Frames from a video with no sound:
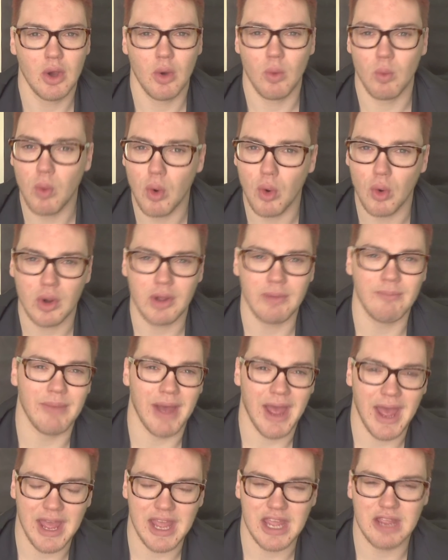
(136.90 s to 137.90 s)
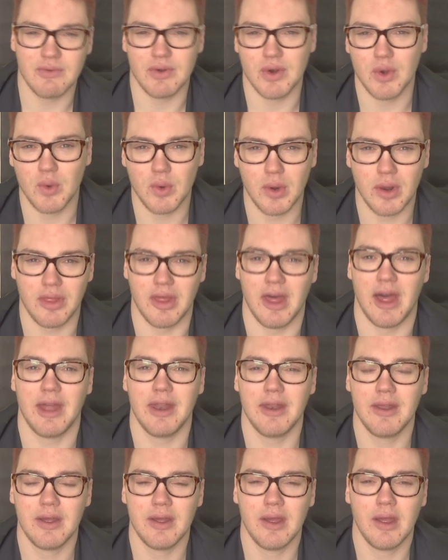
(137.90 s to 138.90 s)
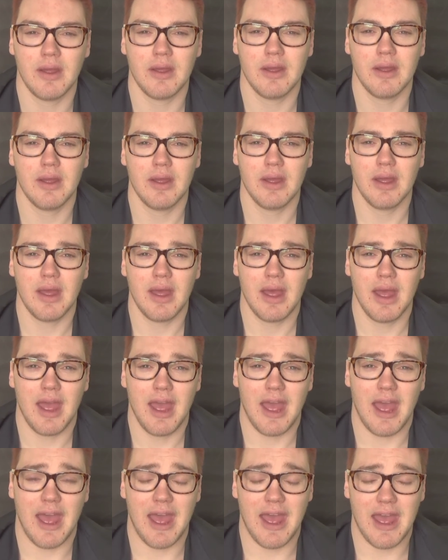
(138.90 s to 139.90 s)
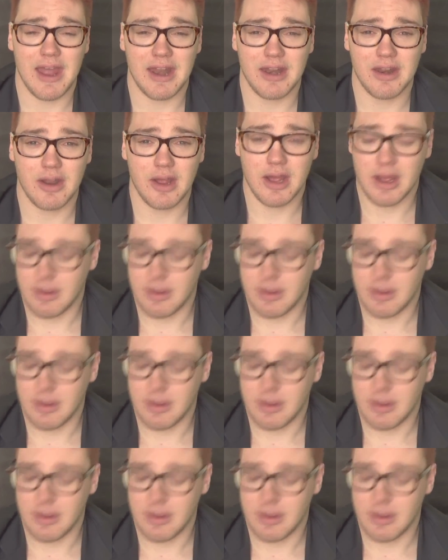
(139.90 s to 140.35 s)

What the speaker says: walk and behave and all of that. And